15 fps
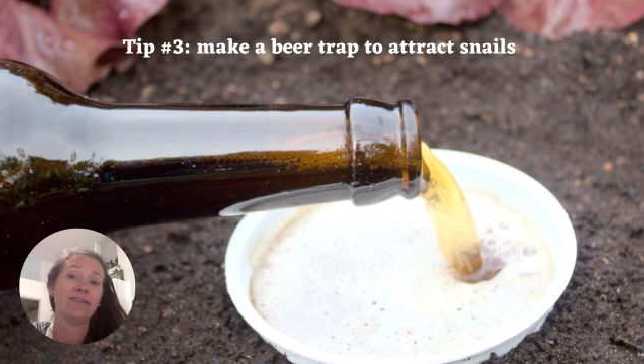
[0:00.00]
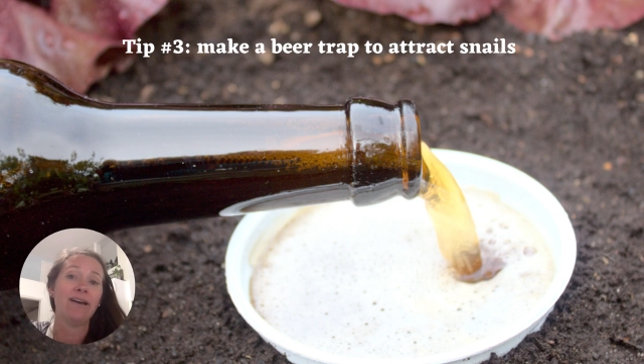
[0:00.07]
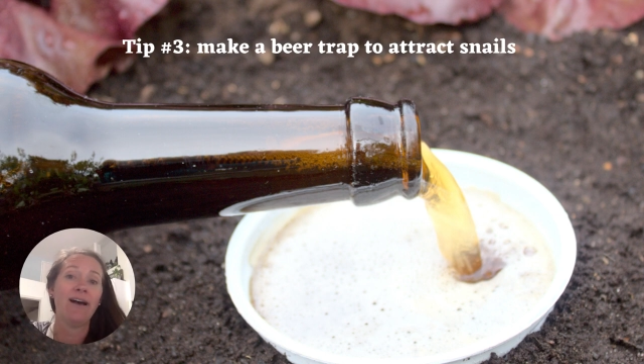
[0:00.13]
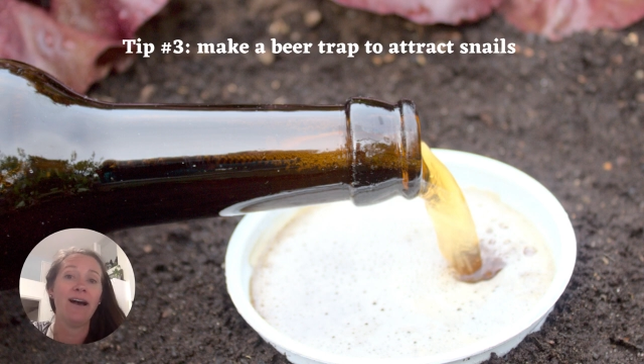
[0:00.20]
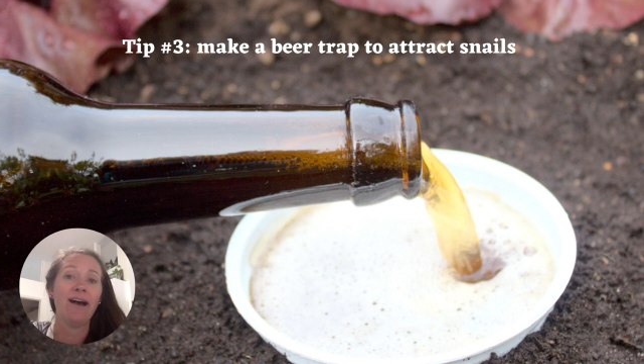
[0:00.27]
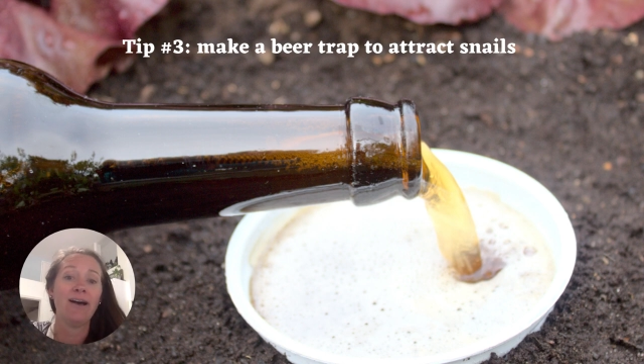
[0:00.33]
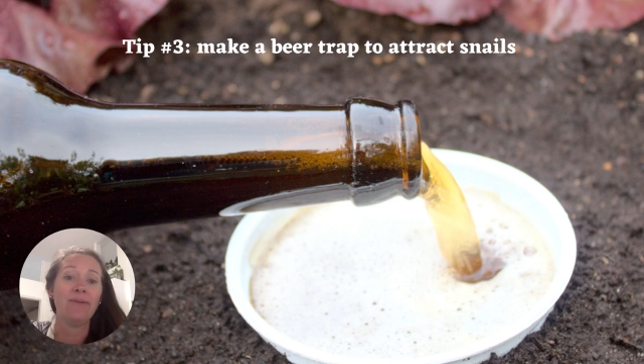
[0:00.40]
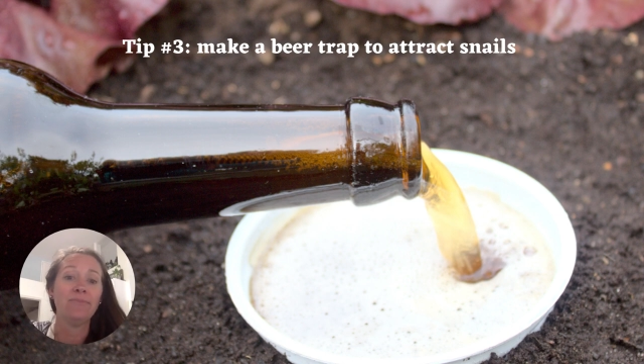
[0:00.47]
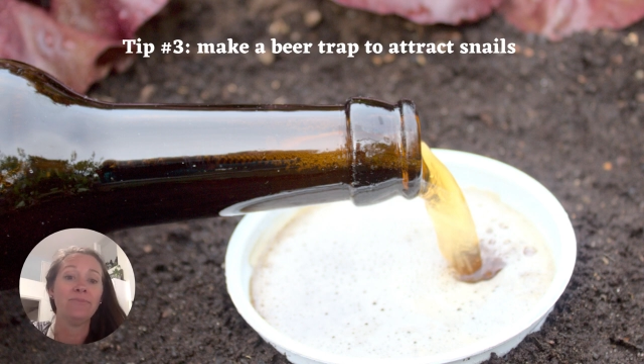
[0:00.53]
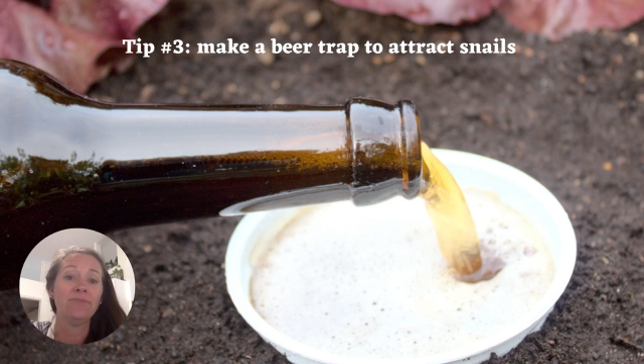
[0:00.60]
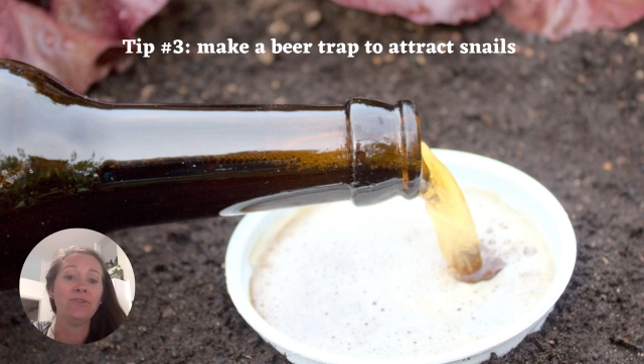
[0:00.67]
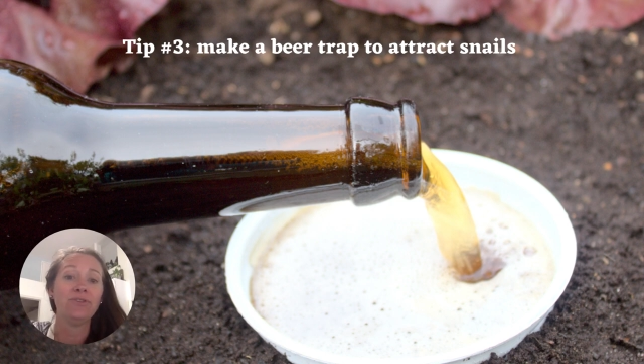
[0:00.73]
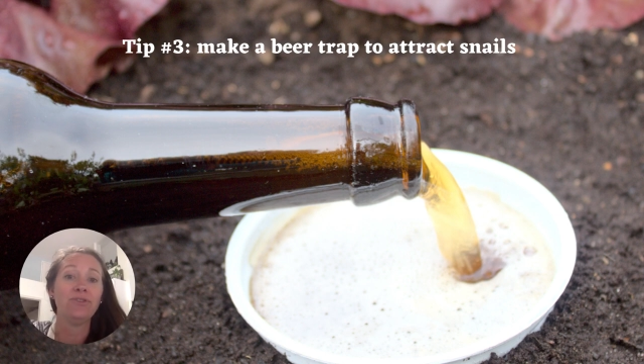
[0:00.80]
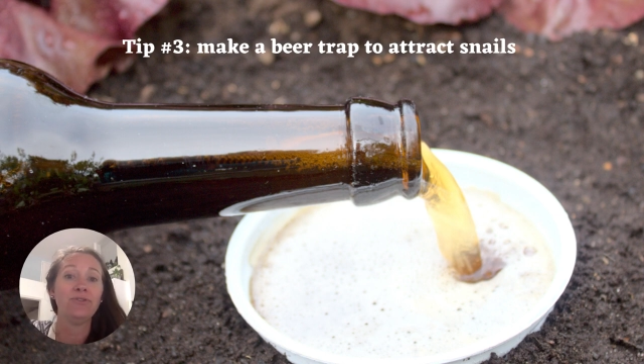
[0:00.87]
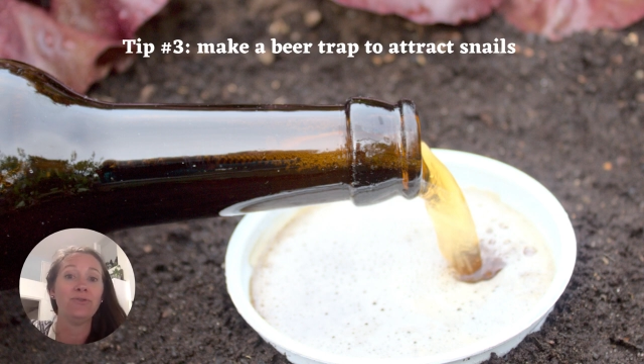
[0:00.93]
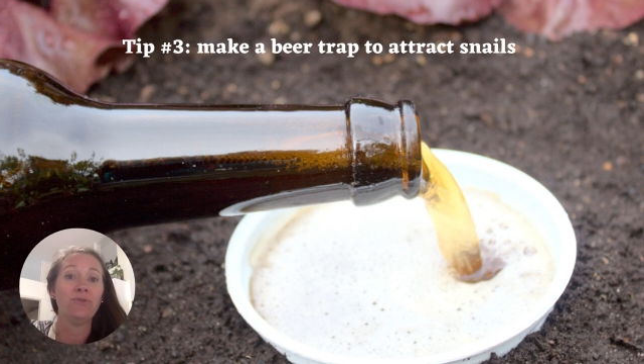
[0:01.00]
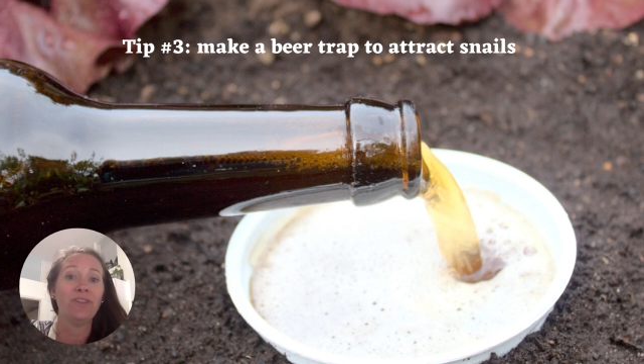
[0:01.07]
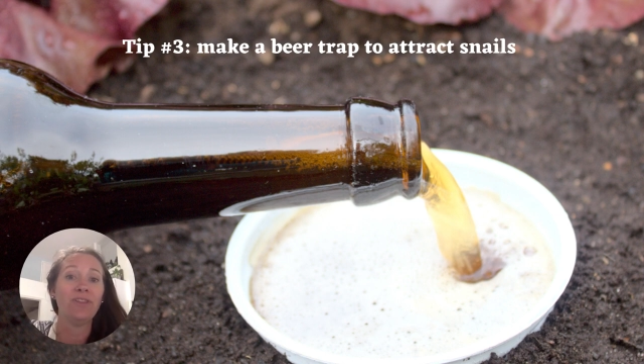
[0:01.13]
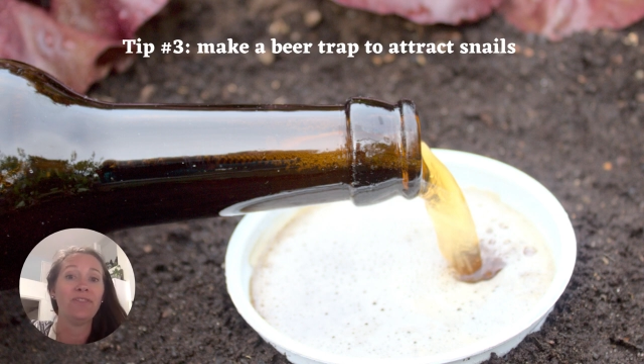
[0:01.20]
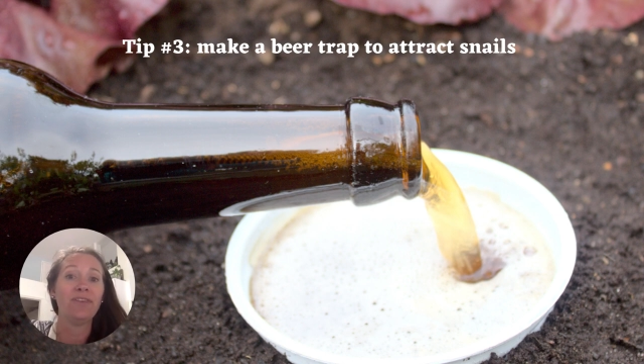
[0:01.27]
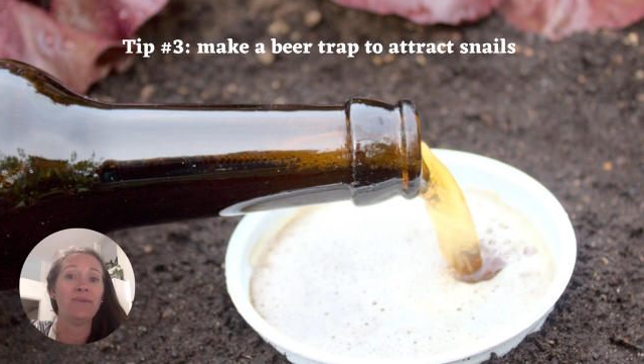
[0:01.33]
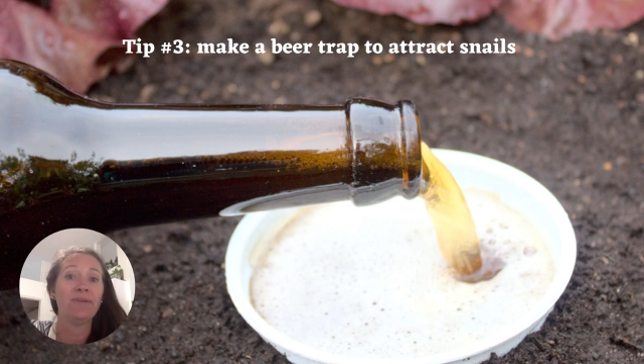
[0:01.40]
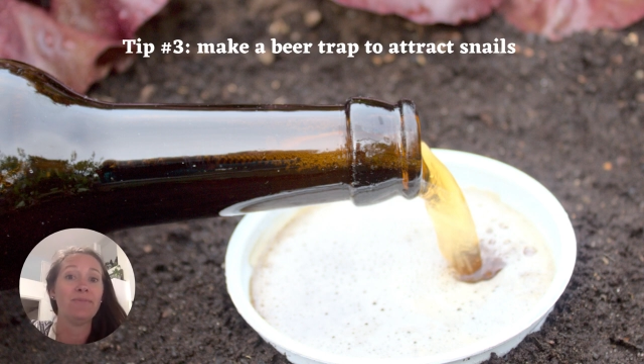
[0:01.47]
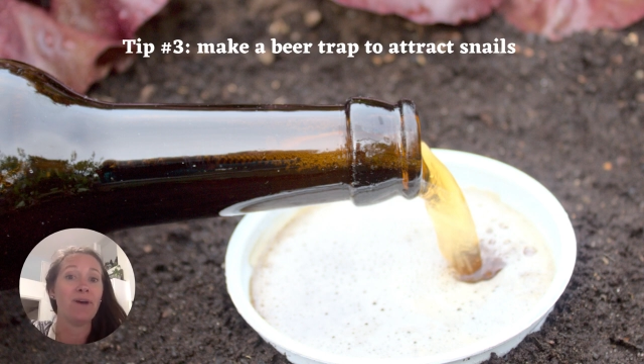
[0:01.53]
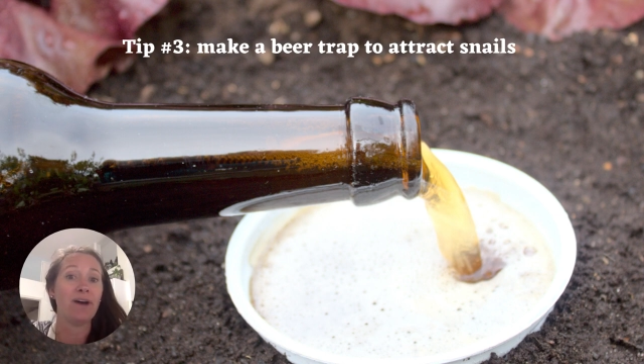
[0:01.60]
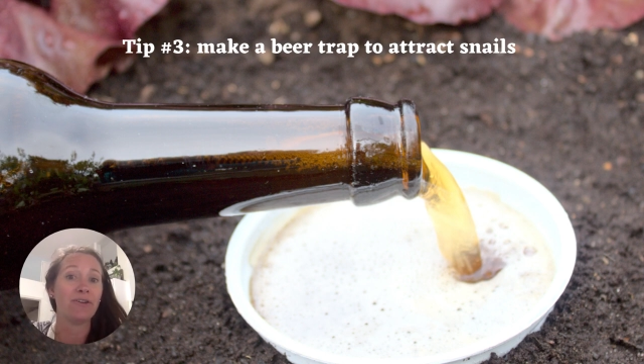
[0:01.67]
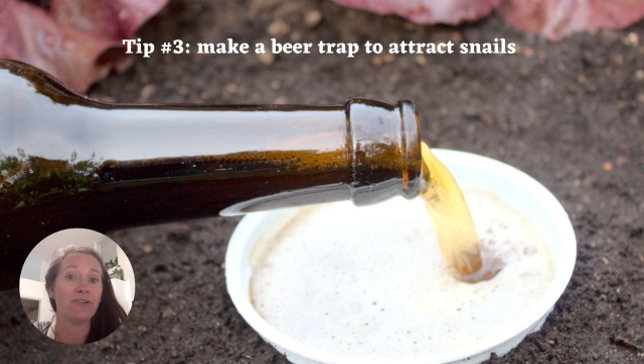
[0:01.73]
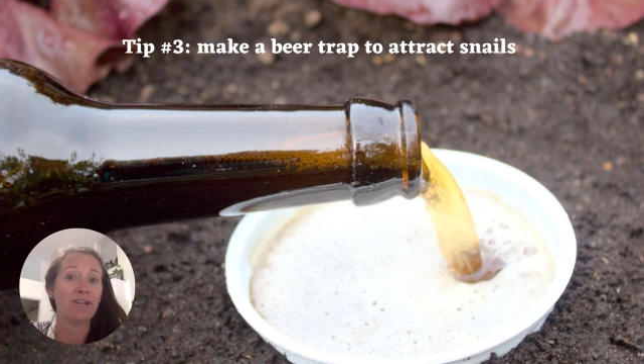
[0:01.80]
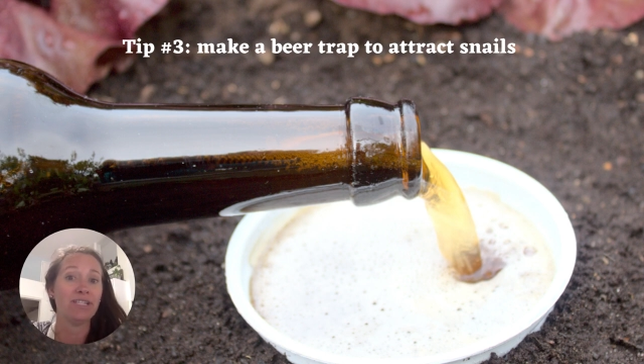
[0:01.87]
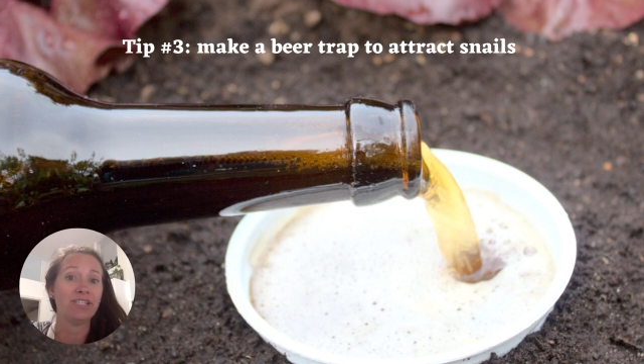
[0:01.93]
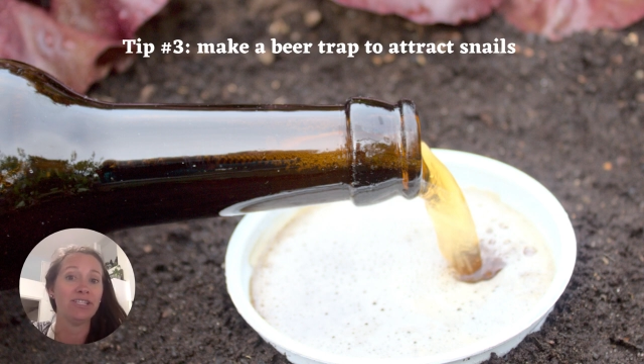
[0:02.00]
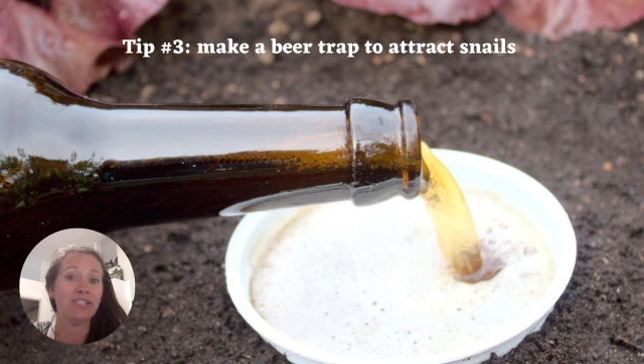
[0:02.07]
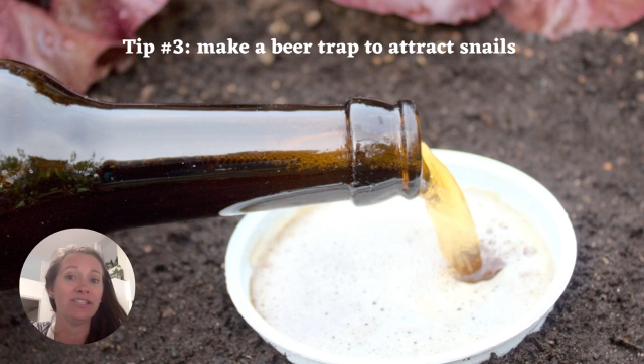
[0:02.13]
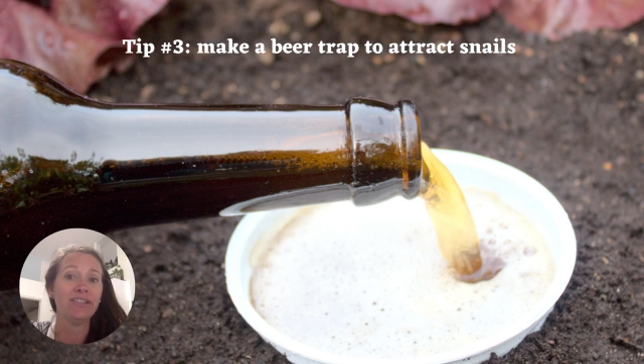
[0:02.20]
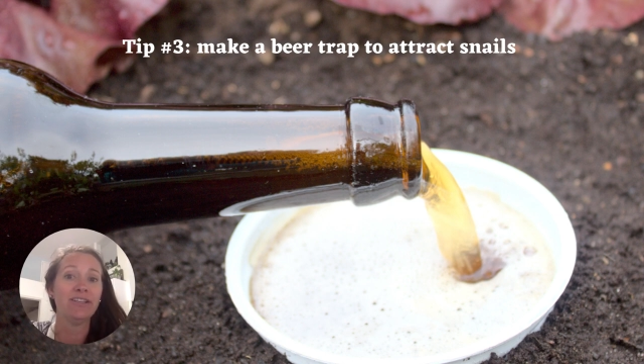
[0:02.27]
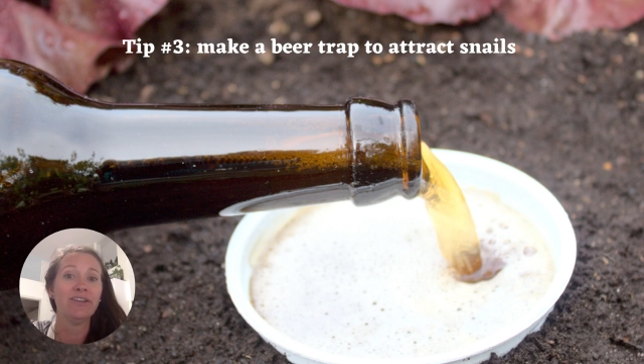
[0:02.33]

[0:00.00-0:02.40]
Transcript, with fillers: Um, you do want them in moderation.